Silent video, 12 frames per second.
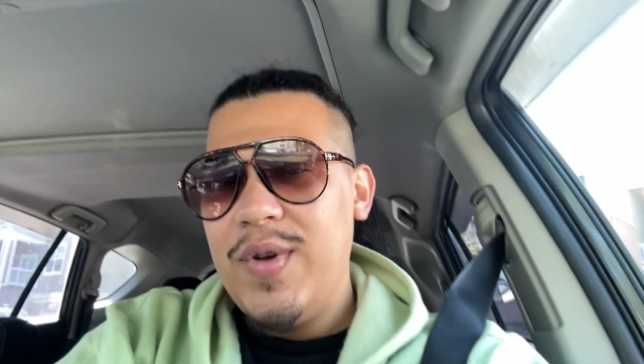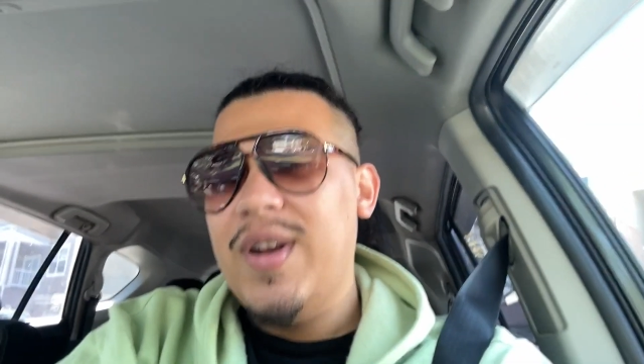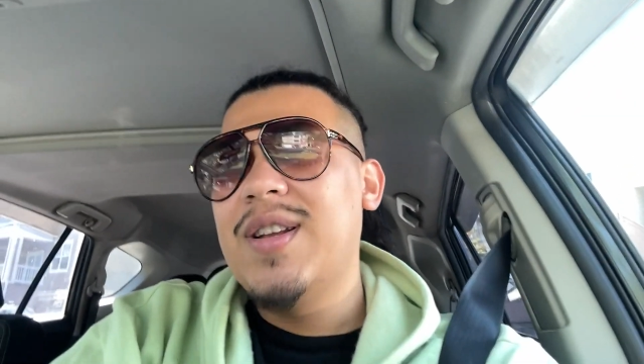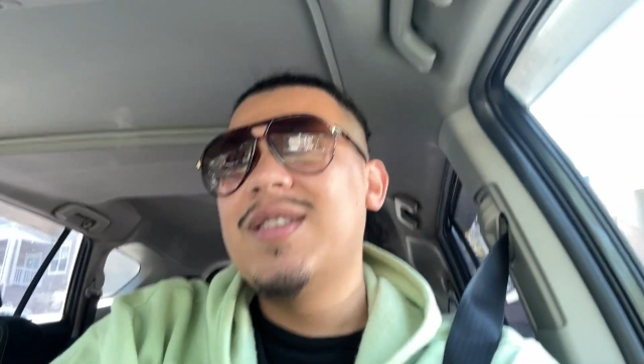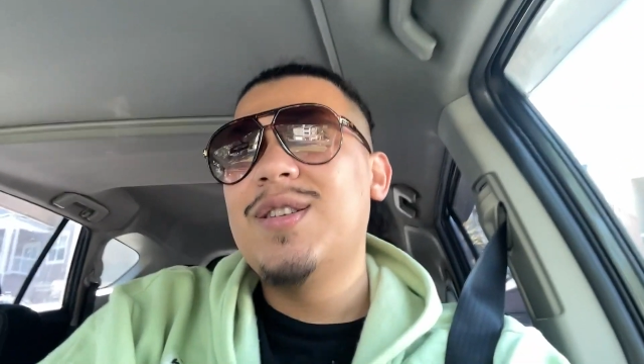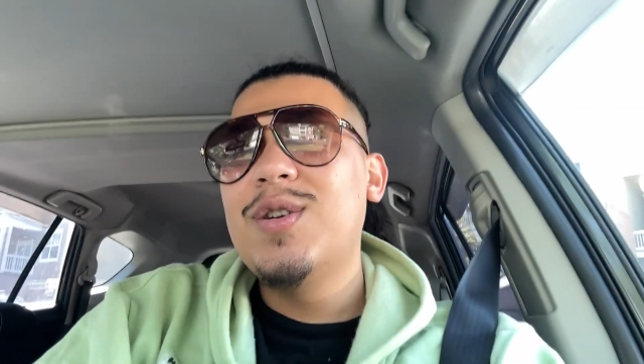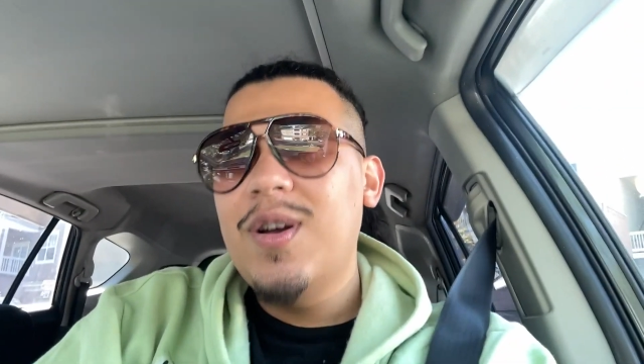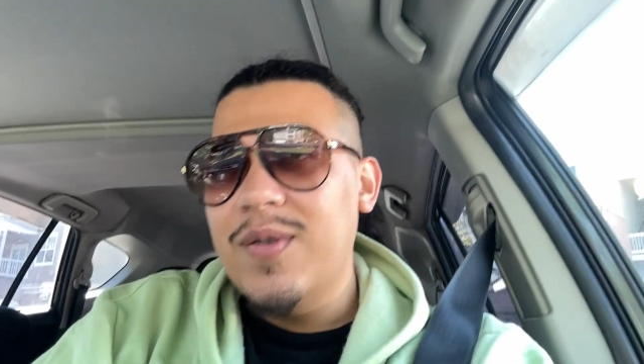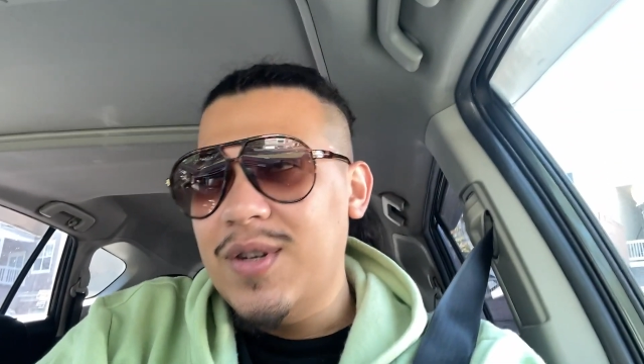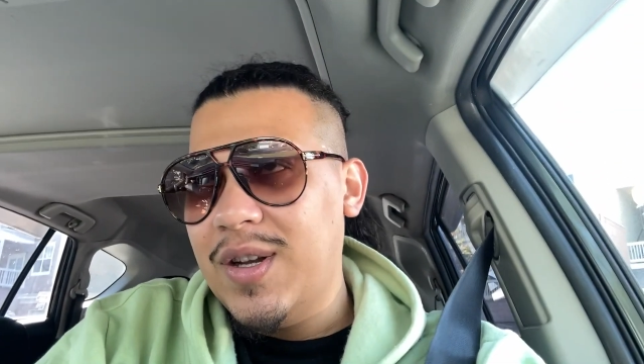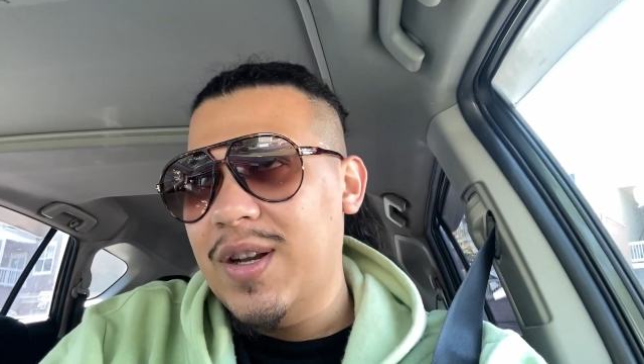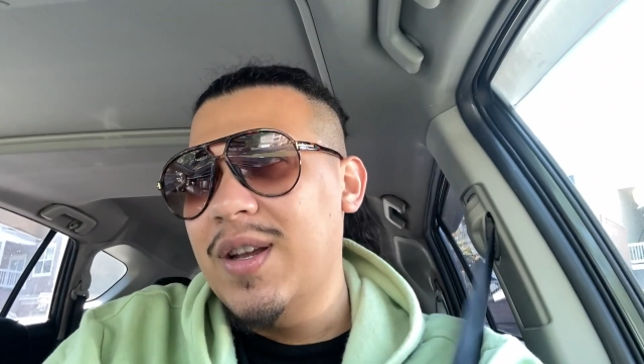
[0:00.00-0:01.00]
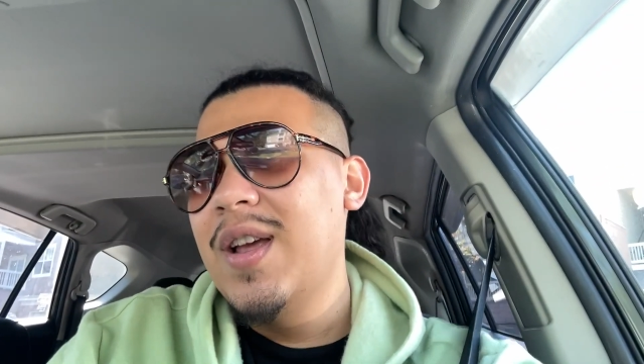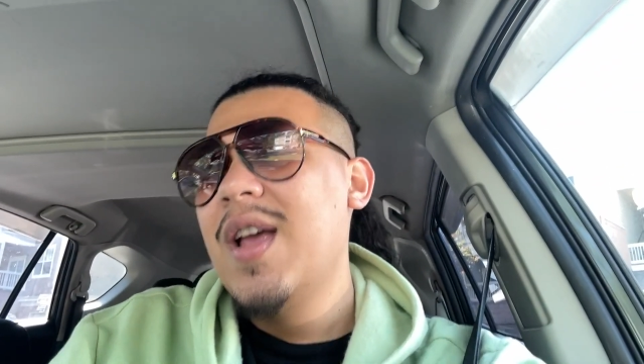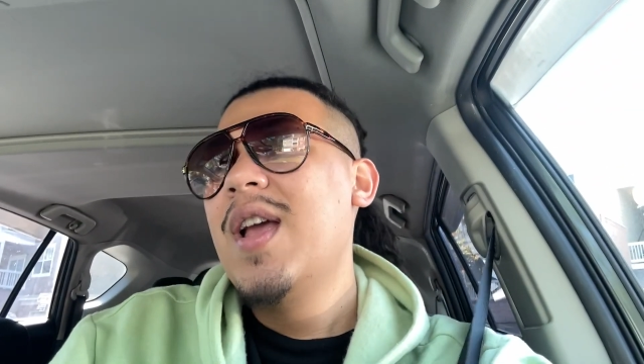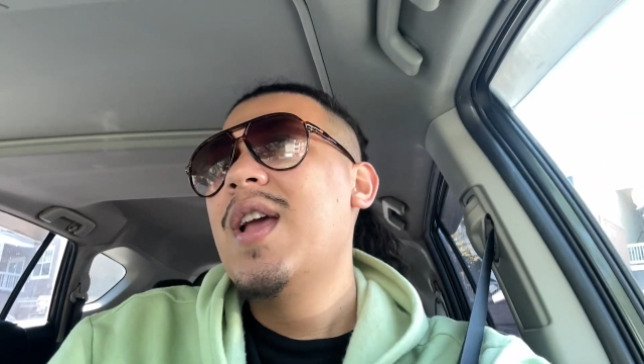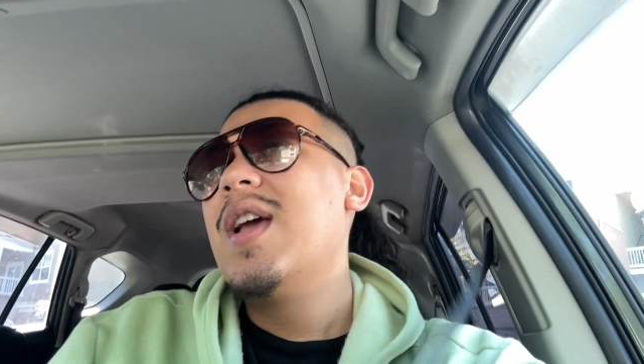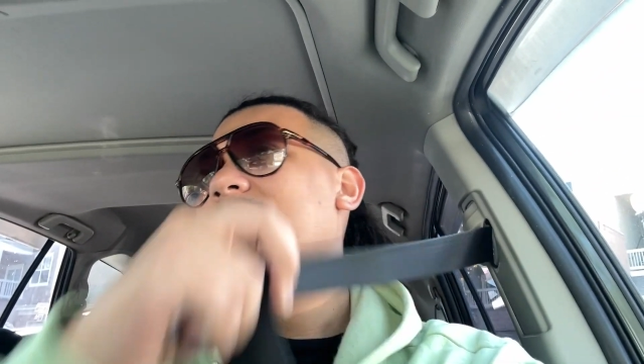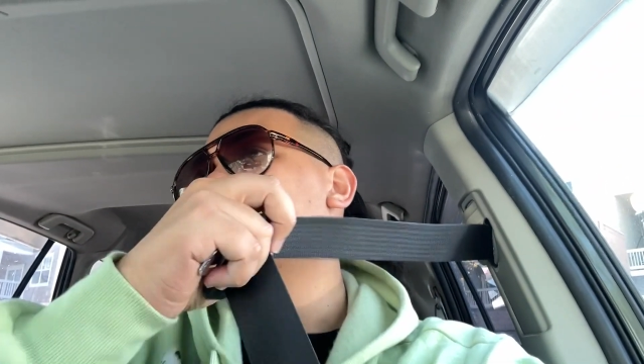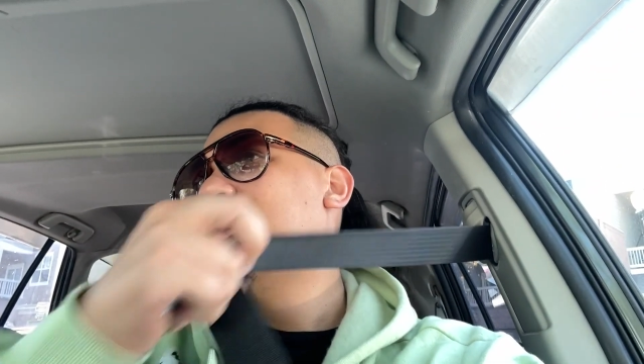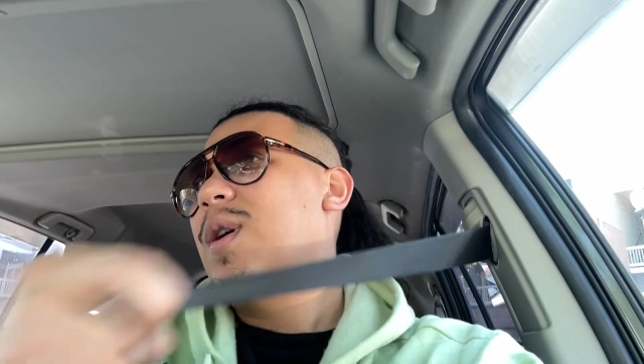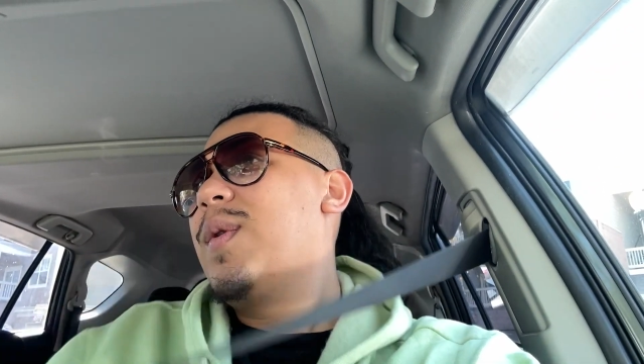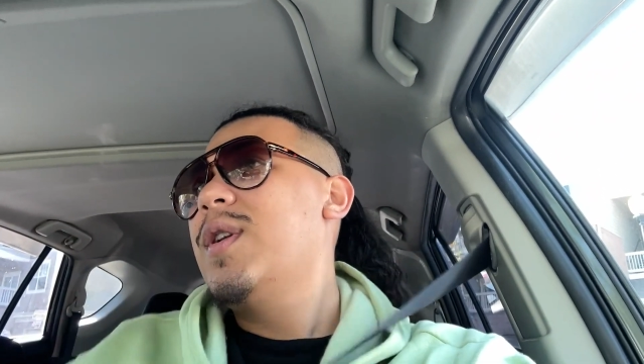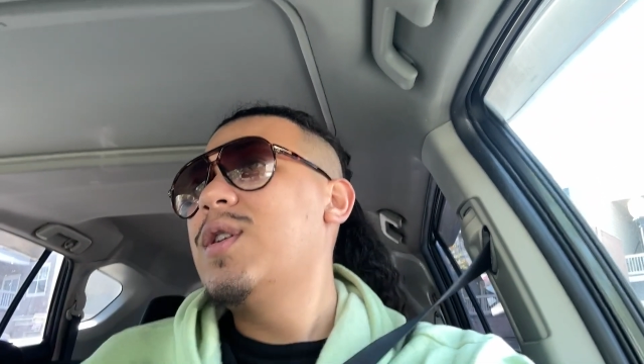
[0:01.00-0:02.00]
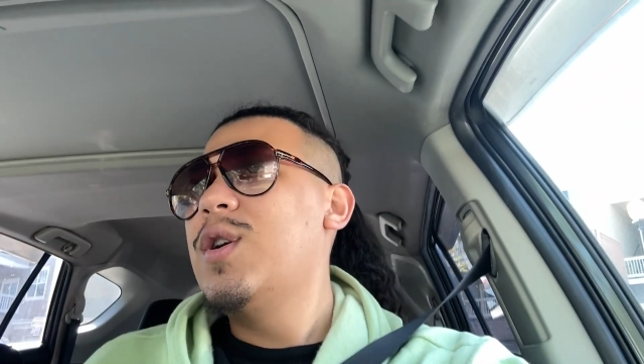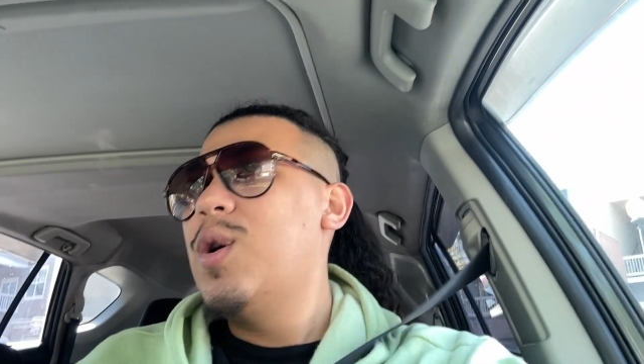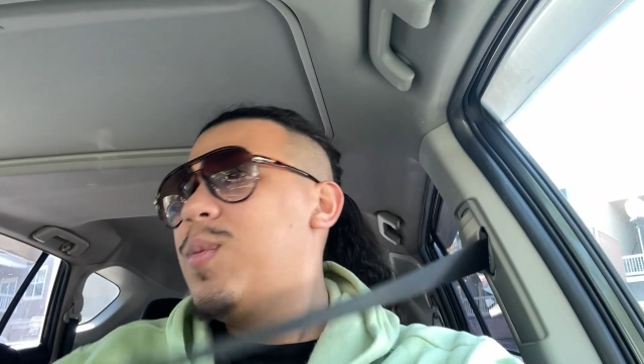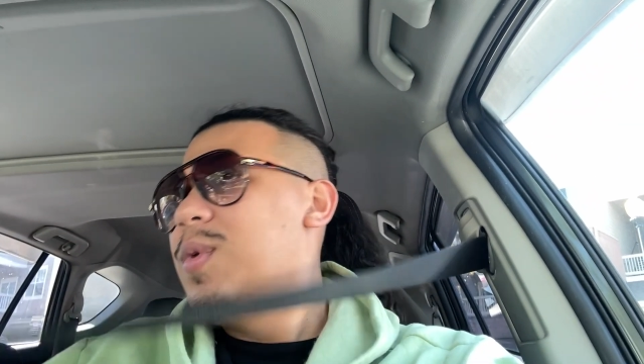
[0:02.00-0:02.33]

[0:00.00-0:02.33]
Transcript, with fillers: and I still haven't done it. And so I wanna go